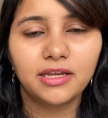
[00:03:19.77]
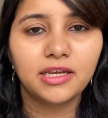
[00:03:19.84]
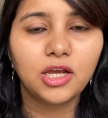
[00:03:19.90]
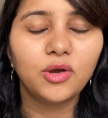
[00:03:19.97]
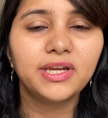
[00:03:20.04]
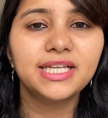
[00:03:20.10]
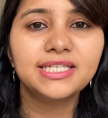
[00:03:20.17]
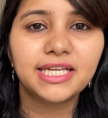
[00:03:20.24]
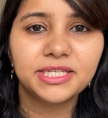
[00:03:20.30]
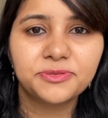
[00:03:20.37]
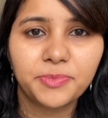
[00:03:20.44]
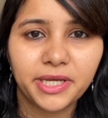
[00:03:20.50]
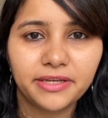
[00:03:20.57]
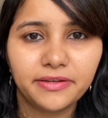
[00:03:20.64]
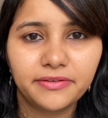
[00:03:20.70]
Now it is
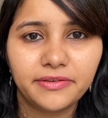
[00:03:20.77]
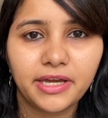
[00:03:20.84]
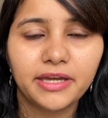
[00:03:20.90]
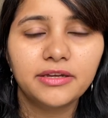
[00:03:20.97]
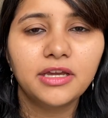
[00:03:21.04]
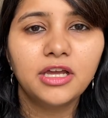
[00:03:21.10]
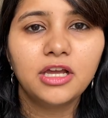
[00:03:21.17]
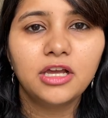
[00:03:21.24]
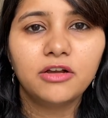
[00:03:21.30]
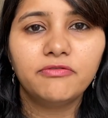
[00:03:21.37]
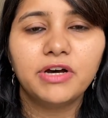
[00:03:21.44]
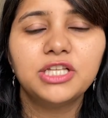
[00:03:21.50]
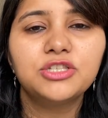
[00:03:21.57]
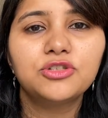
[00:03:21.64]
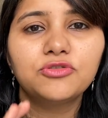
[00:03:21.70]
expected that
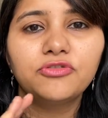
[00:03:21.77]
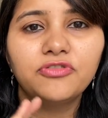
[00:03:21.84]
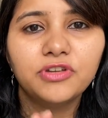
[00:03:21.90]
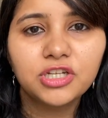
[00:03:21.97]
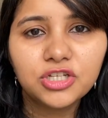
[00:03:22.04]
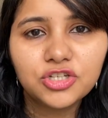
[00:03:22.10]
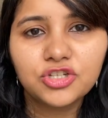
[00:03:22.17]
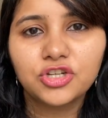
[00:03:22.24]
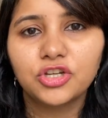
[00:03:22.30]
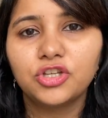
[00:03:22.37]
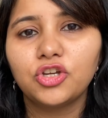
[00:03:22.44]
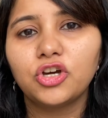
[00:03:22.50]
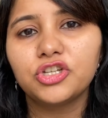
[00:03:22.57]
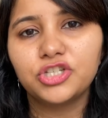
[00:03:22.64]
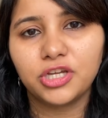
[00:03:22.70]
once you finish
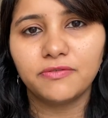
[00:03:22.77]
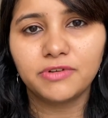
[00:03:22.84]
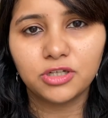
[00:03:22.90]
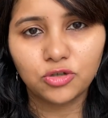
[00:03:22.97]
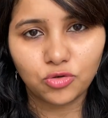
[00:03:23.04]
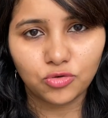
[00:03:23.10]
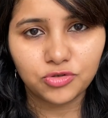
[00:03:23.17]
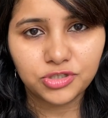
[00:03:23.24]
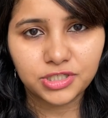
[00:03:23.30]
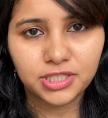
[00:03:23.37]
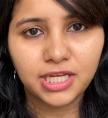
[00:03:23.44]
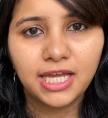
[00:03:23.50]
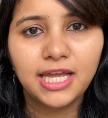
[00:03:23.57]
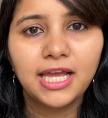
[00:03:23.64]
your J1 course,